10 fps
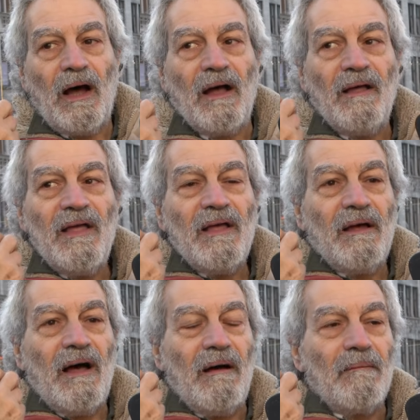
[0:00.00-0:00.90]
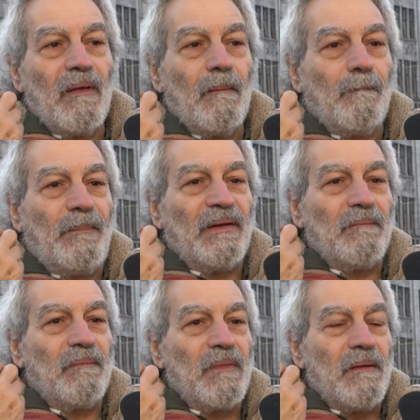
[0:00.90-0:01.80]
But
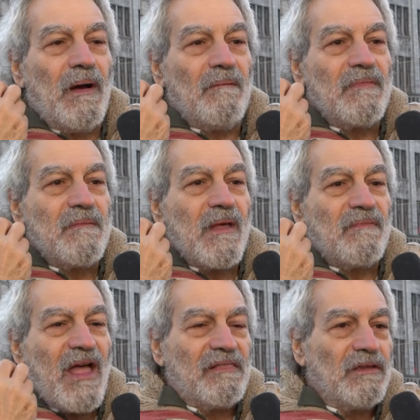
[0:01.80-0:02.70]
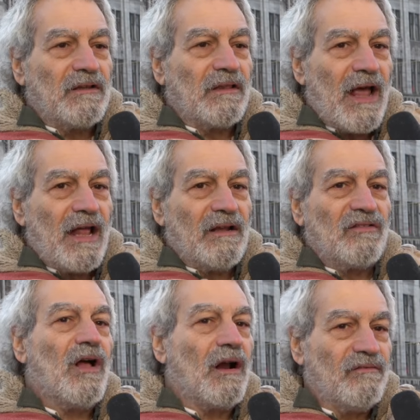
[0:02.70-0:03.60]
I think that
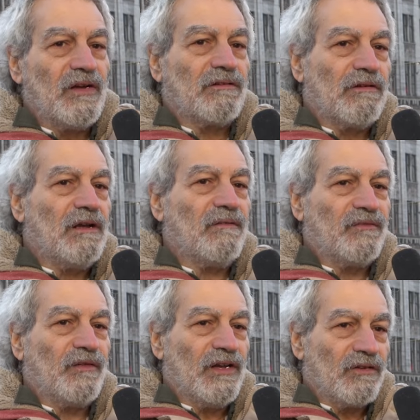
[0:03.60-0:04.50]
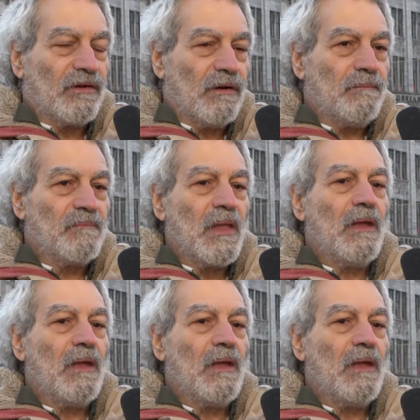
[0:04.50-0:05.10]
is not a victory for Israel.